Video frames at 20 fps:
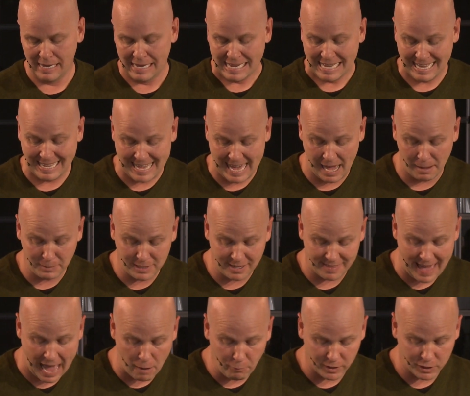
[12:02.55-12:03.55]
He came to
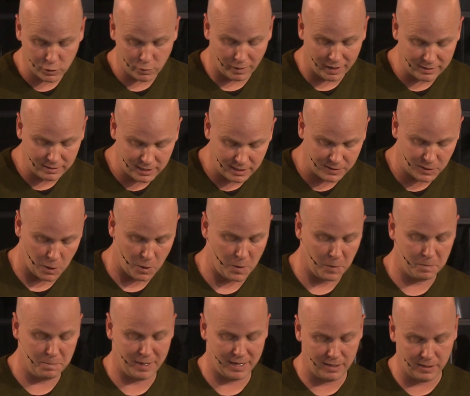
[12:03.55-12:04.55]
that which was his
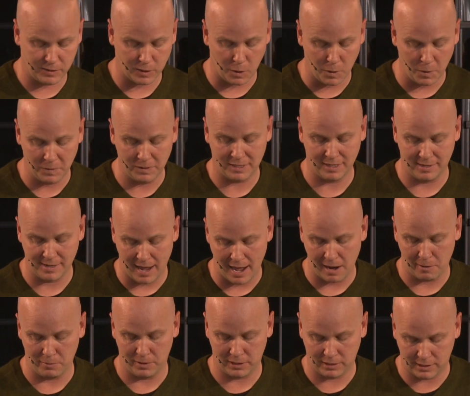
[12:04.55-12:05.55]
own, but his own did
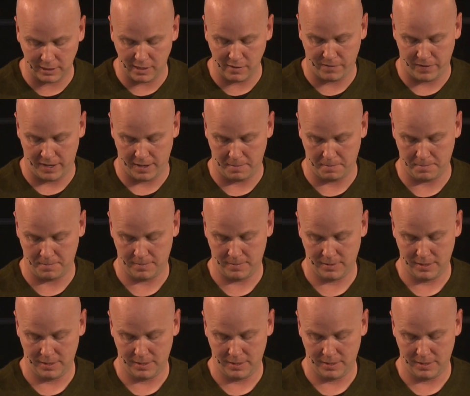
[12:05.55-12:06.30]
not receive him.